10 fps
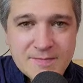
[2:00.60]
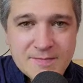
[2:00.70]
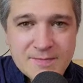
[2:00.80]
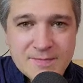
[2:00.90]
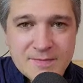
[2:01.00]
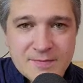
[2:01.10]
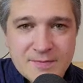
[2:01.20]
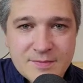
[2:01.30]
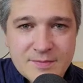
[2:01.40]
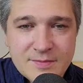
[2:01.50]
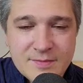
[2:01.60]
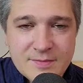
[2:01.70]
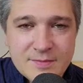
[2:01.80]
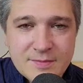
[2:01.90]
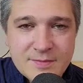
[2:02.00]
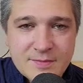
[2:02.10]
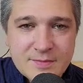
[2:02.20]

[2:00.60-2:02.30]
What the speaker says: Nothing is said.